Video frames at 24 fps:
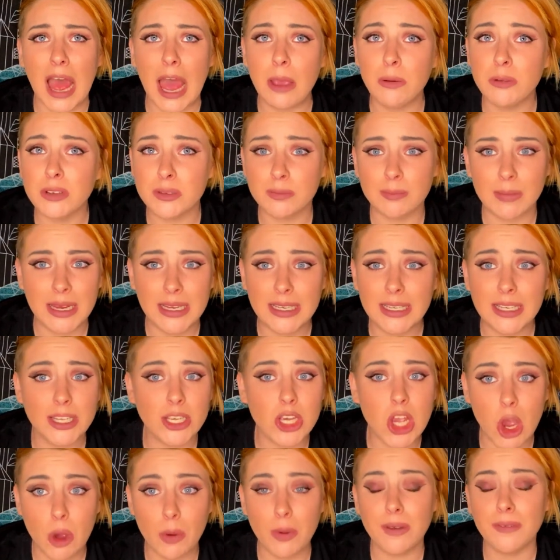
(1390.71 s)
I was mainly
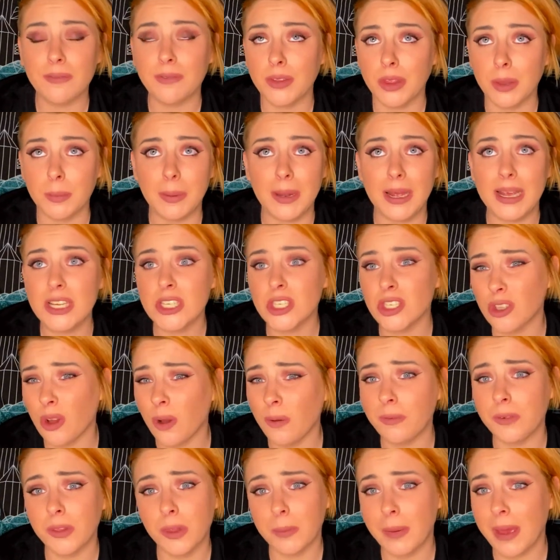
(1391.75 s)
going for the place,
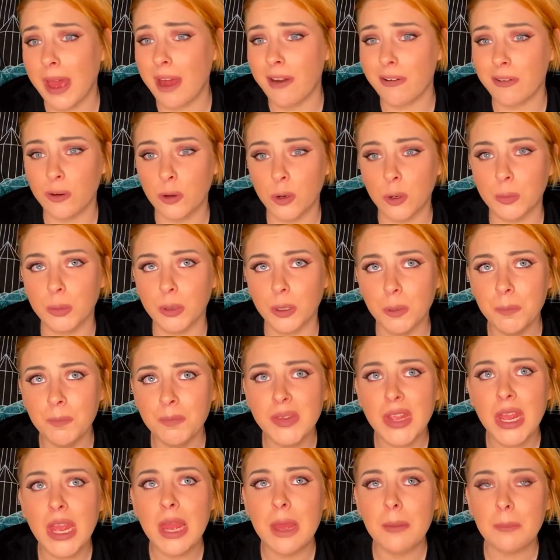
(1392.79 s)
not for the paranormal.
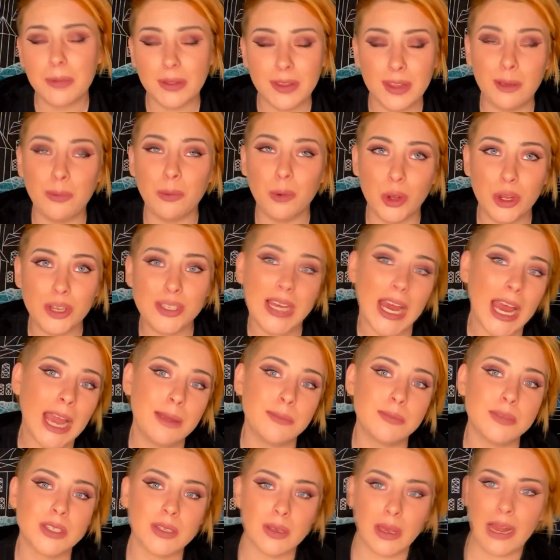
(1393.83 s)
But there were
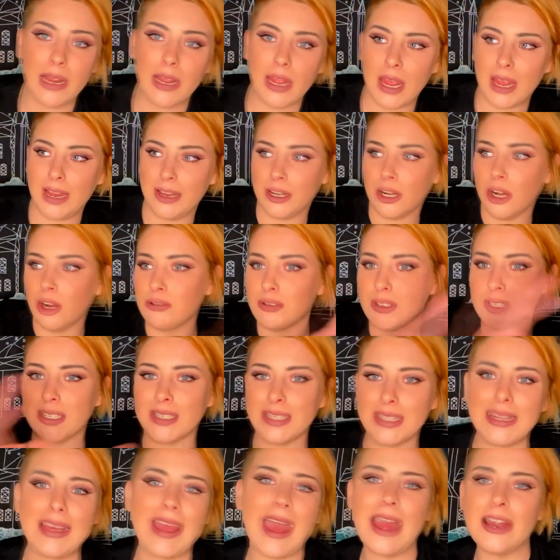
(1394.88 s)
times, like, in closer
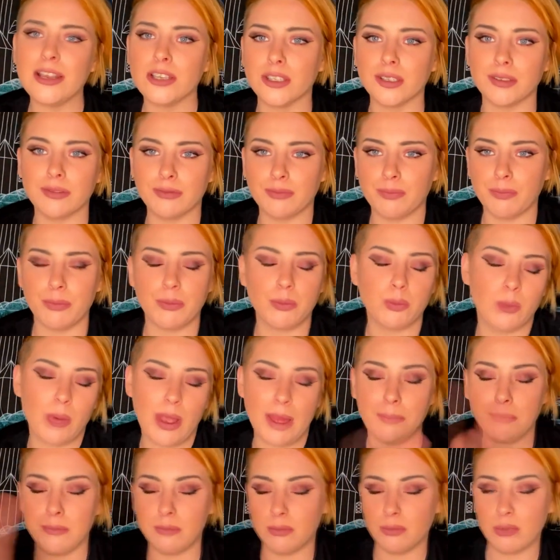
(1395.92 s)
to the end of
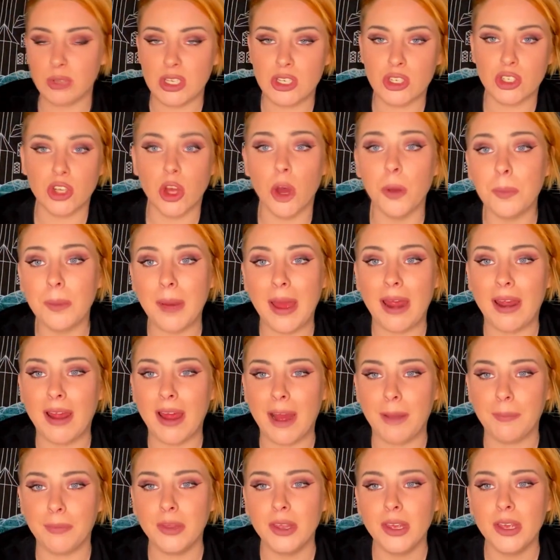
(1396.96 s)
when we stopped
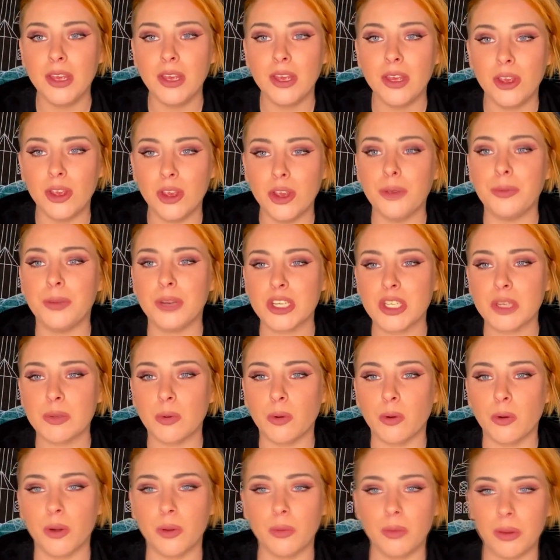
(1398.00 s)
urban
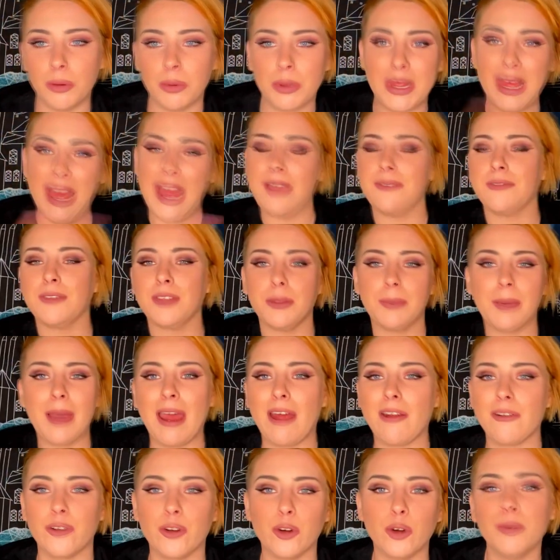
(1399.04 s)
exploring, we were there for the
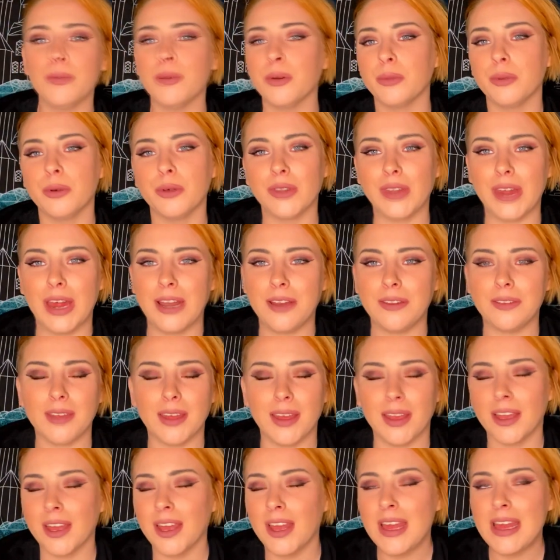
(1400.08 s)
paranormal more than
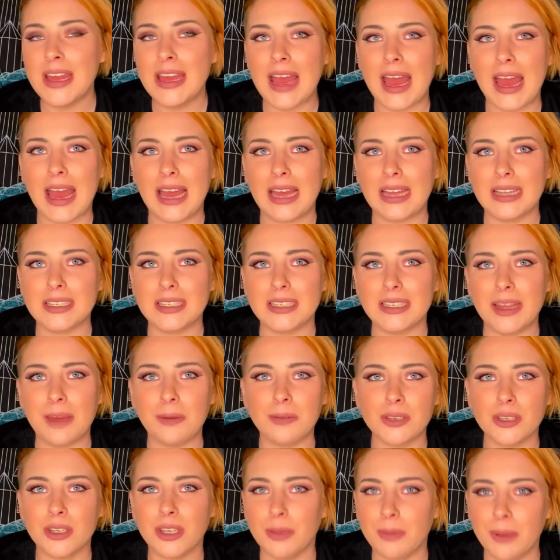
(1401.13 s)
anything. And there
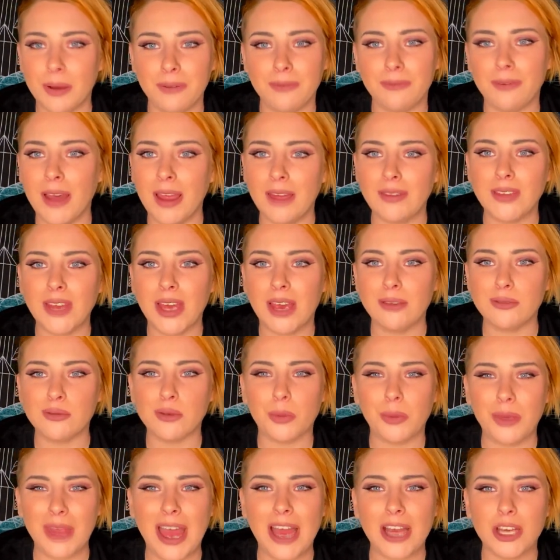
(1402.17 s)
was only about 5 times
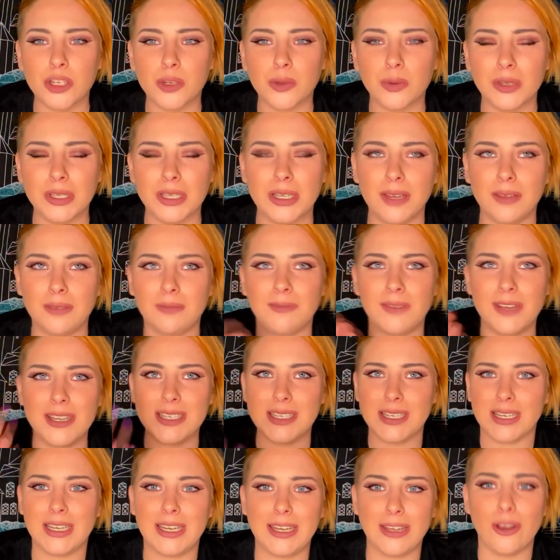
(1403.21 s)
where we actually
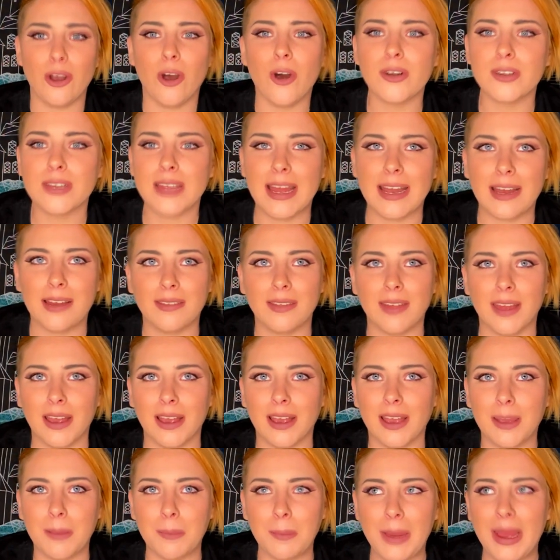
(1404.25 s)
physically got
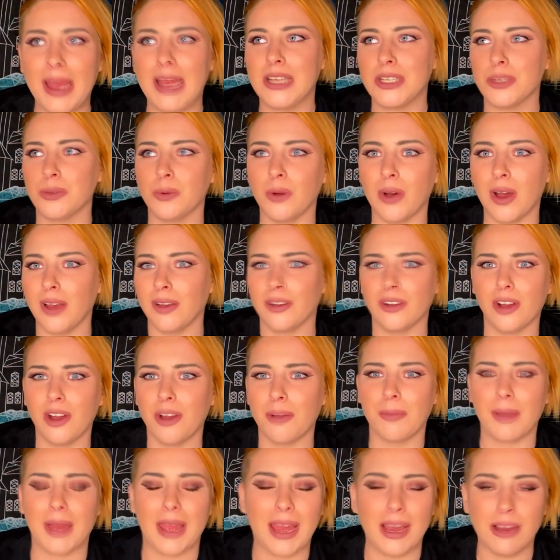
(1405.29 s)
anything compared to what I
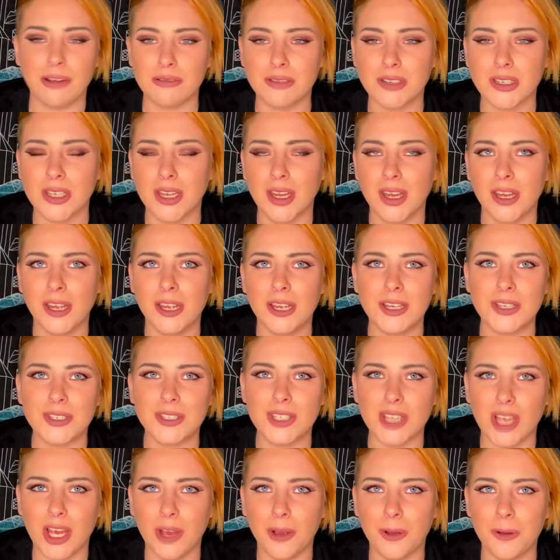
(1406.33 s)
got in my house.
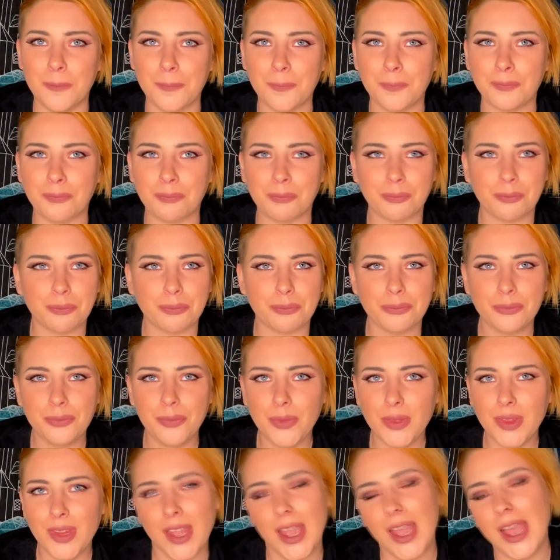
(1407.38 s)
So
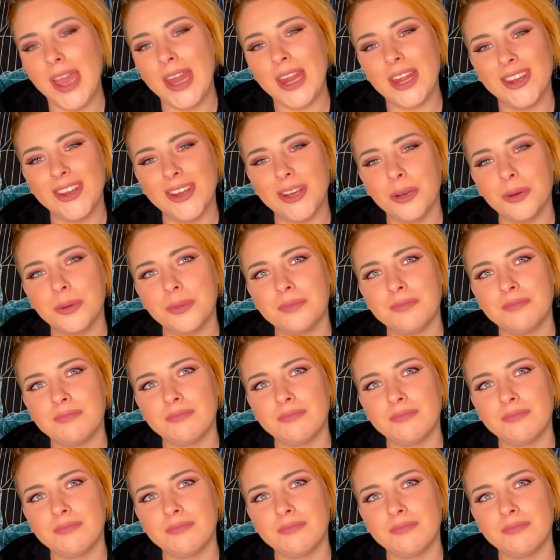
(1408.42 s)
I don't know.